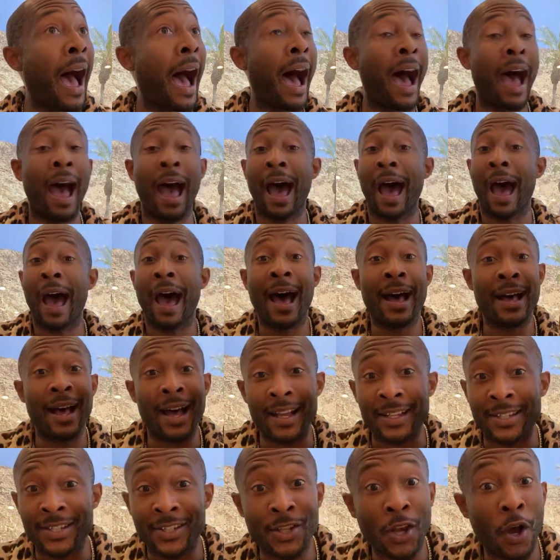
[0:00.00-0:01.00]

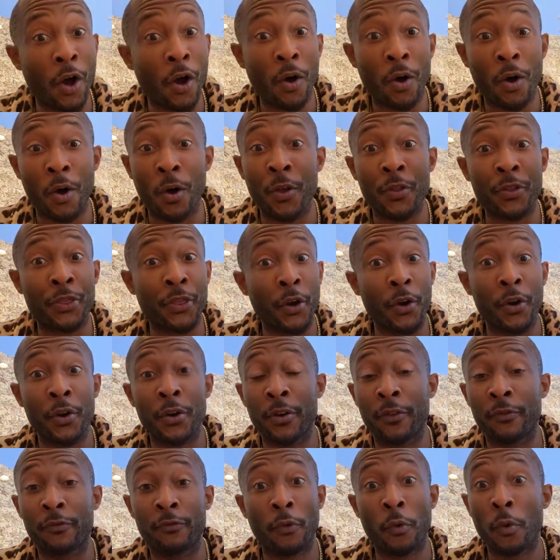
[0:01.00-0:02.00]
I saw on
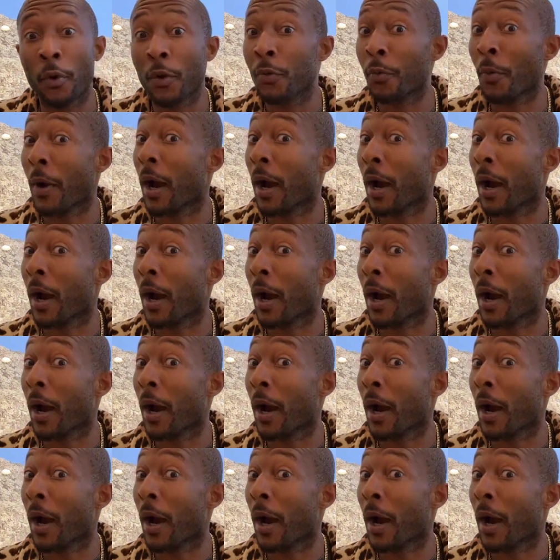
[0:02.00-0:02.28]
3rd and 4th